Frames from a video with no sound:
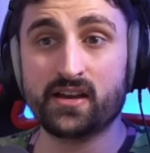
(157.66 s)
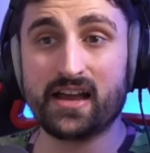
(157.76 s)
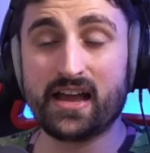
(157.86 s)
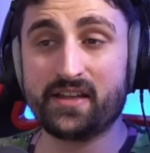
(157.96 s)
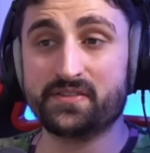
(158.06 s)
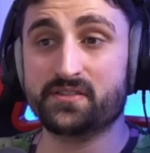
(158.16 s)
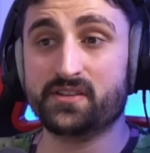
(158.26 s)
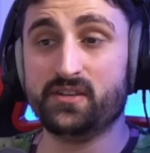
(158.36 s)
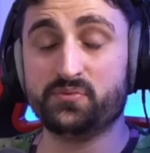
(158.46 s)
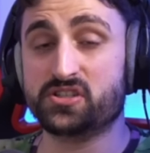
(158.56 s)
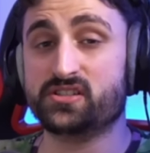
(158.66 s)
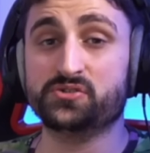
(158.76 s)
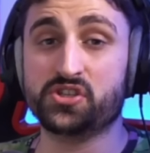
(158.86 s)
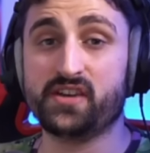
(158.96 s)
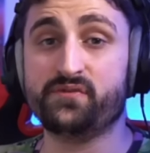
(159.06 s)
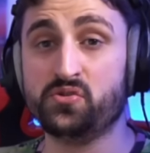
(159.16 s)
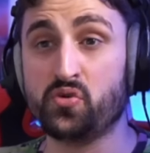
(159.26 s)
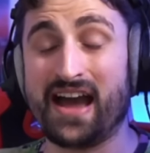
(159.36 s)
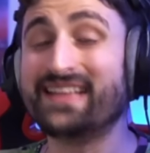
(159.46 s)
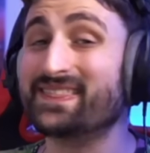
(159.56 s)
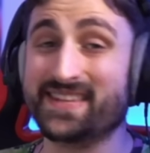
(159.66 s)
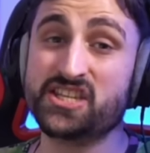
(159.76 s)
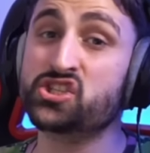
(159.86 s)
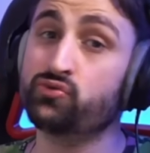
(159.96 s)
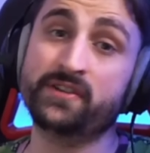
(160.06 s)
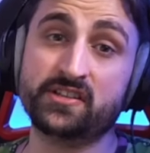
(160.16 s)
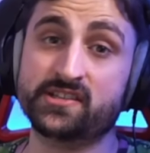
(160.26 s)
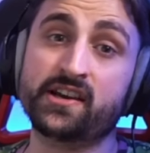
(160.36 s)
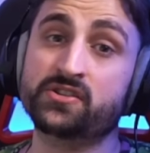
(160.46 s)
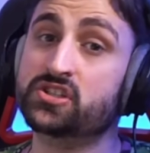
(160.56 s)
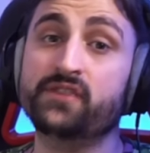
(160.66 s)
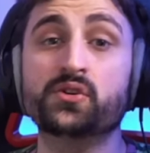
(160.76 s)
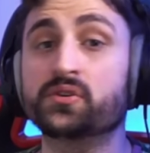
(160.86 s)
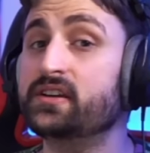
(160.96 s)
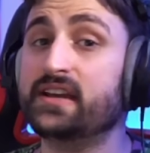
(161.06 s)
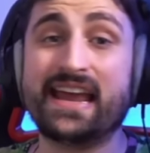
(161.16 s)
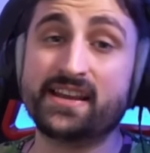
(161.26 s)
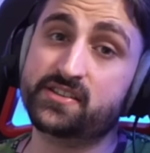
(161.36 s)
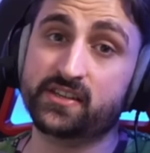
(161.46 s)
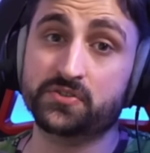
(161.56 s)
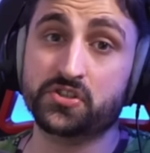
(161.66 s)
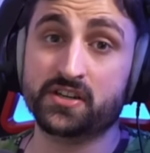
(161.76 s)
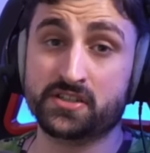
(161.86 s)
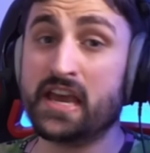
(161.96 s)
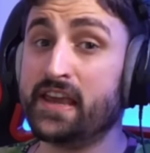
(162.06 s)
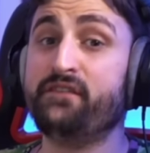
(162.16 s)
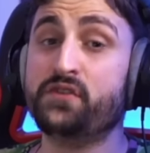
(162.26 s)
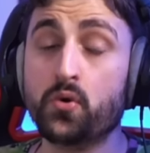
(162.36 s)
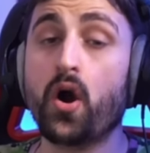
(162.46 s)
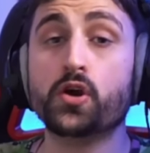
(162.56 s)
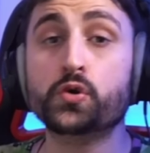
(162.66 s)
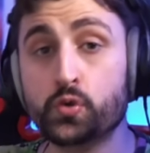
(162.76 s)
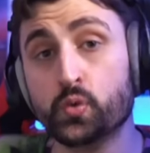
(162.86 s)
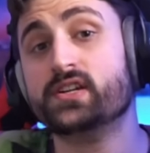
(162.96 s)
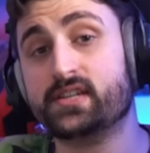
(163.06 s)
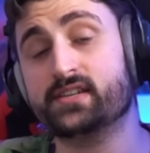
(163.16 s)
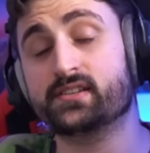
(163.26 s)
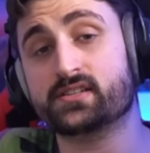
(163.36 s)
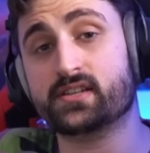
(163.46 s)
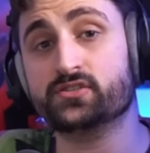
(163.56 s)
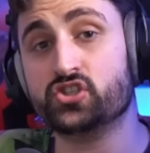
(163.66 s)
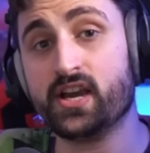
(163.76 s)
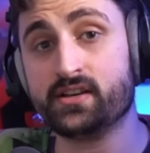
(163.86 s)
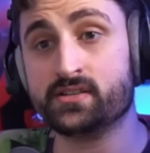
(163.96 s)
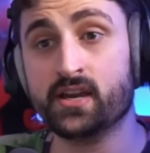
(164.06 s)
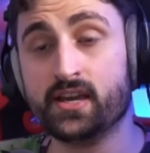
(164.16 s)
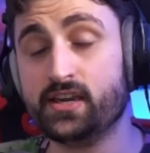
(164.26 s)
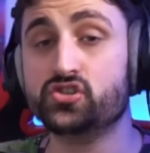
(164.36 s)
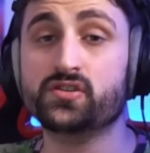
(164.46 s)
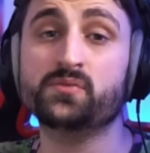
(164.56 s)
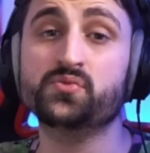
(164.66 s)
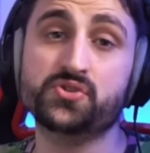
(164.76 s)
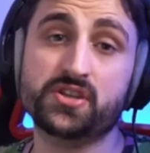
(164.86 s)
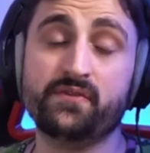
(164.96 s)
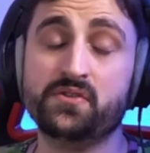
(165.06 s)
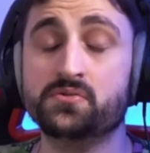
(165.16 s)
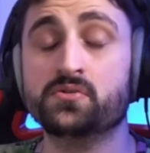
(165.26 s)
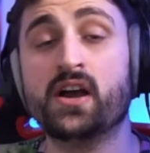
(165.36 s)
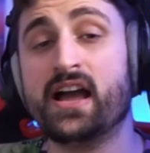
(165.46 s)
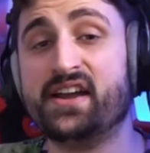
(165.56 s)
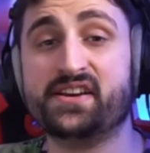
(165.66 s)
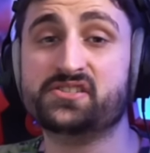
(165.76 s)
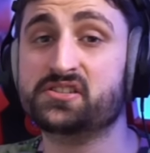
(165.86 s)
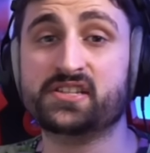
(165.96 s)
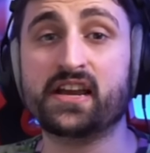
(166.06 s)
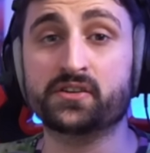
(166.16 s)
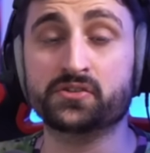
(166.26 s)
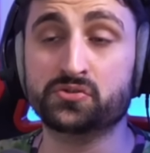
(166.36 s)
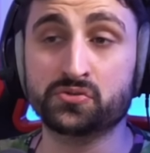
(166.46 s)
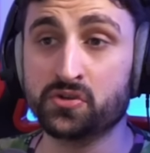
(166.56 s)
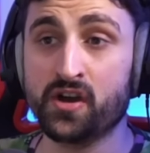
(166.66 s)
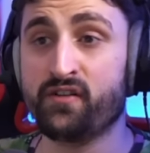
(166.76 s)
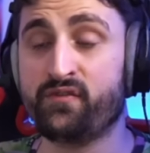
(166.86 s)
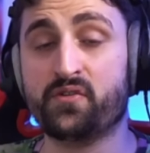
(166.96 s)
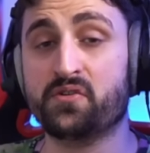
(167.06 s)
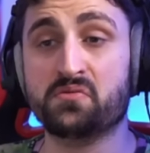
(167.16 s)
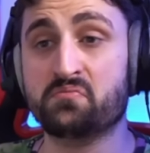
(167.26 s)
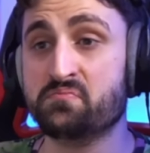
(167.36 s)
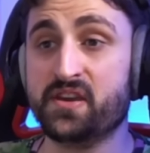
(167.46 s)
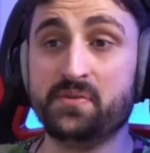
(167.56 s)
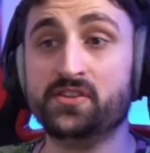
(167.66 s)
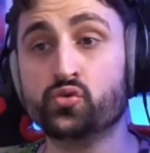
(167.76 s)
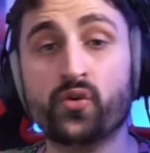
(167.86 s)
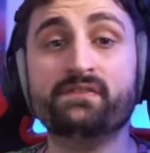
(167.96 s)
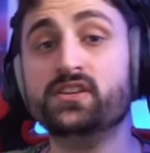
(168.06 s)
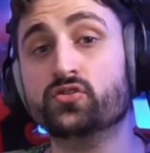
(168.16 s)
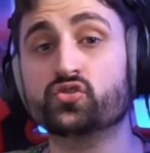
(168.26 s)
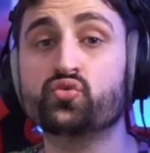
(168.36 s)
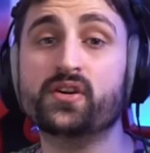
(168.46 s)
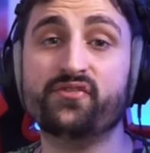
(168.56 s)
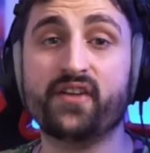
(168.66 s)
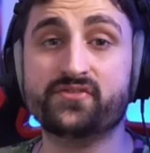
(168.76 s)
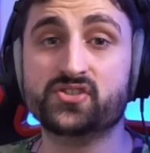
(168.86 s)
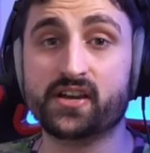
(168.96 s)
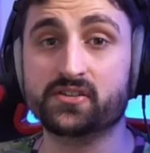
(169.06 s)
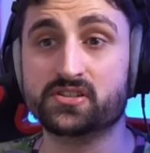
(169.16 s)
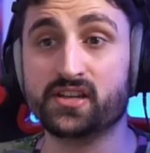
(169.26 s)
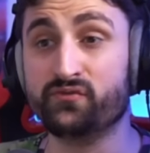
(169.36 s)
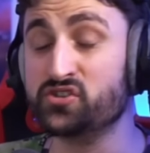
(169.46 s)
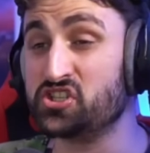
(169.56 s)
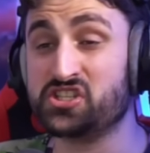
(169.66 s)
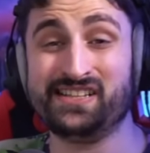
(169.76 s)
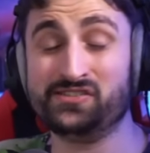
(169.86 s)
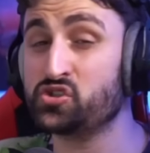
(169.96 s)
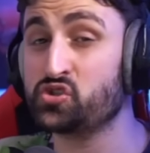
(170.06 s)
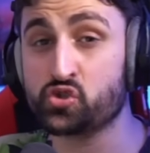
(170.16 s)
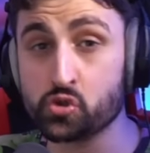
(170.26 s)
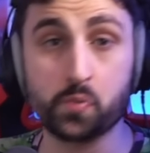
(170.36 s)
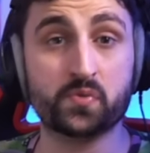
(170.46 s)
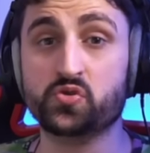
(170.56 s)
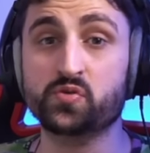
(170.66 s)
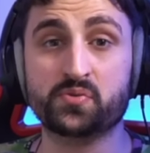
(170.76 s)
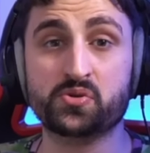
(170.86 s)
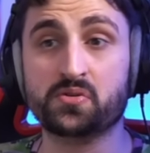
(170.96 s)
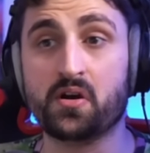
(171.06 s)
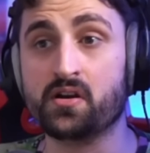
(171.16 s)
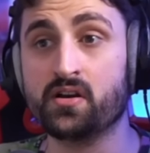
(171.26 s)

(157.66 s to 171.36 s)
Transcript: and it would still save you at least 20 seconds if you don't hit any skill checks. If you are good at hitting skill checks, each of them will save you an extra second or two for maybe 20 or 25 second save, which is still super, super strong.